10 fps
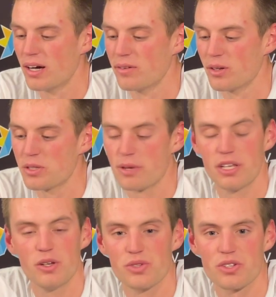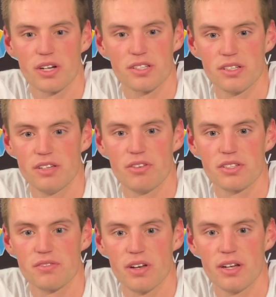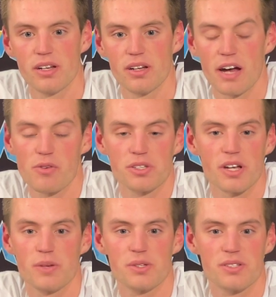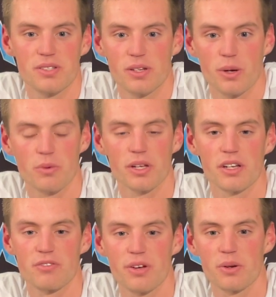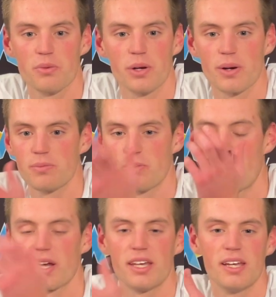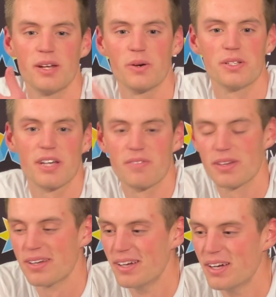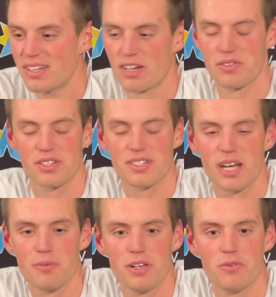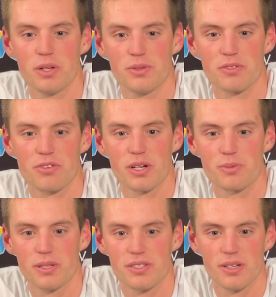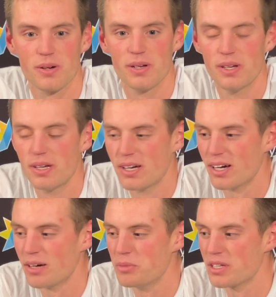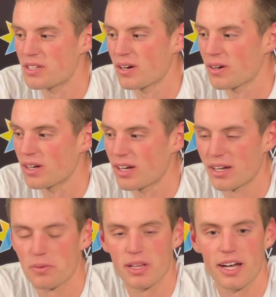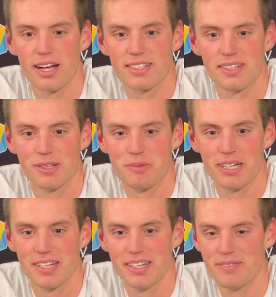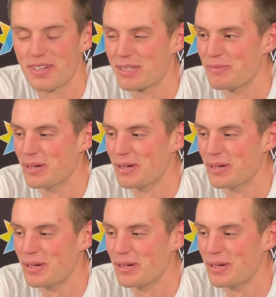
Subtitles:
You know, he's made huge strides on the defensive end. And I've always thought he was, you know, a really good defender. When we were at Waukee, he'd always have the toughest assignment even when he was a freshman. So me and Tucker could kind of relax a little bit on defense.